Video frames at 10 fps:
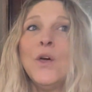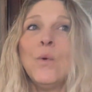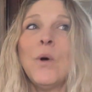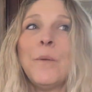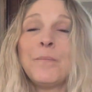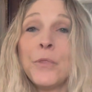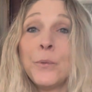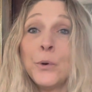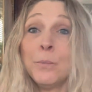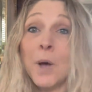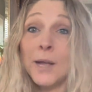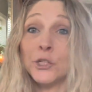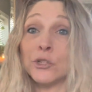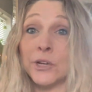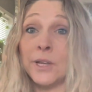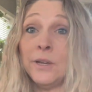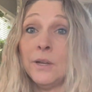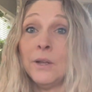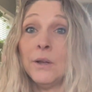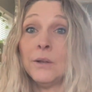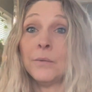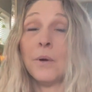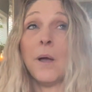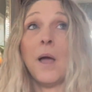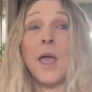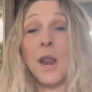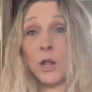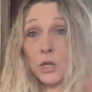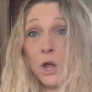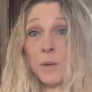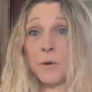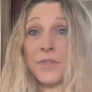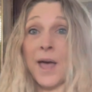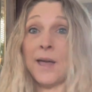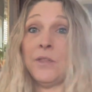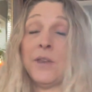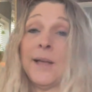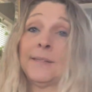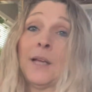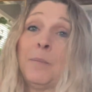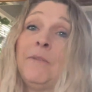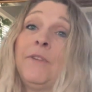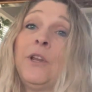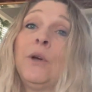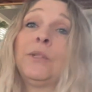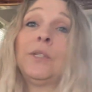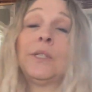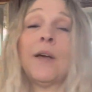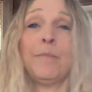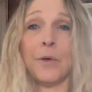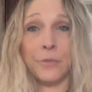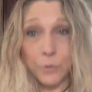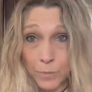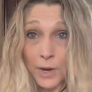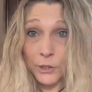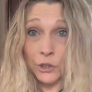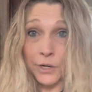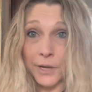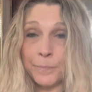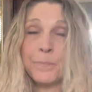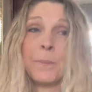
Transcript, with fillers: Well, through my journey, and I'll talk about that in the next couple videos and stuff, but through my journey,